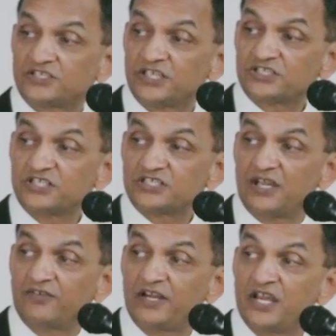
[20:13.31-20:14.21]

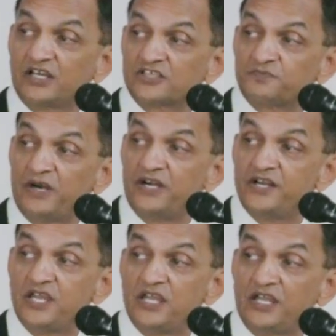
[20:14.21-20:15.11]
67 acres
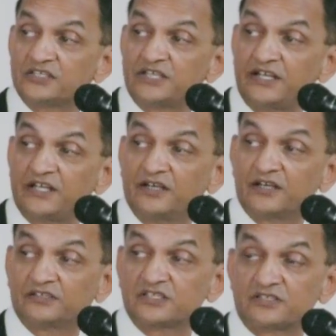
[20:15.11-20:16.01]
per day is getting
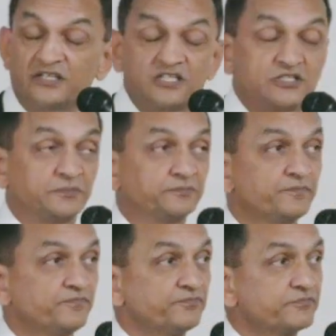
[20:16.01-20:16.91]
under this condition.